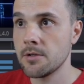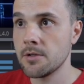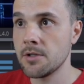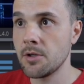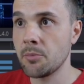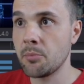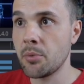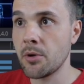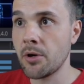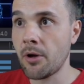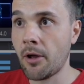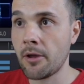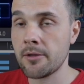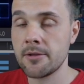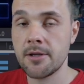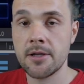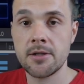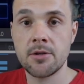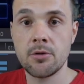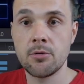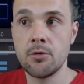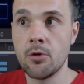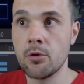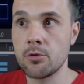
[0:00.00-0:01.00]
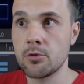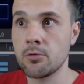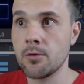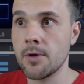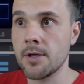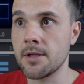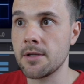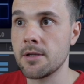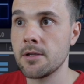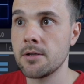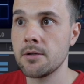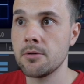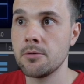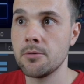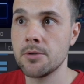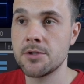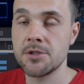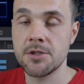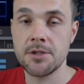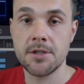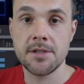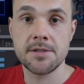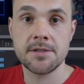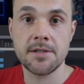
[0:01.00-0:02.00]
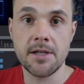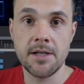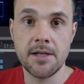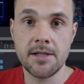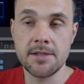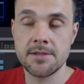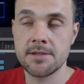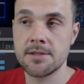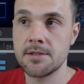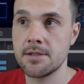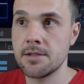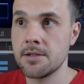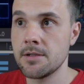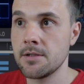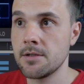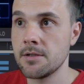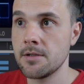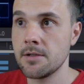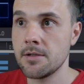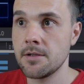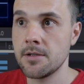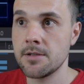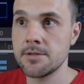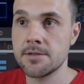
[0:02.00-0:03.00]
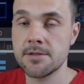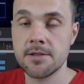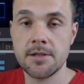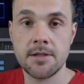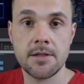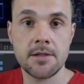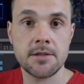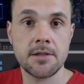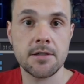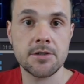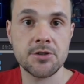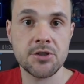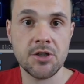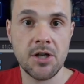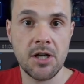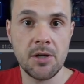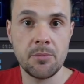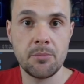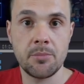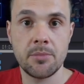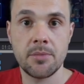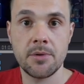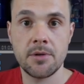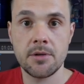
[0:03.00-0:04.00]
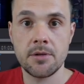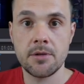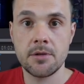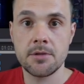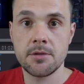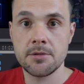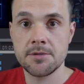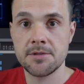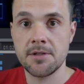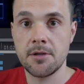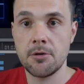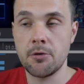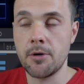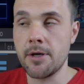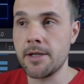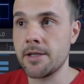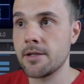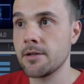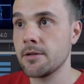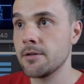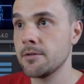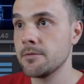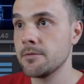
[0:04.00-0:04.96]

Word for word: the part that you don't want, which in this case is the shape silhouette.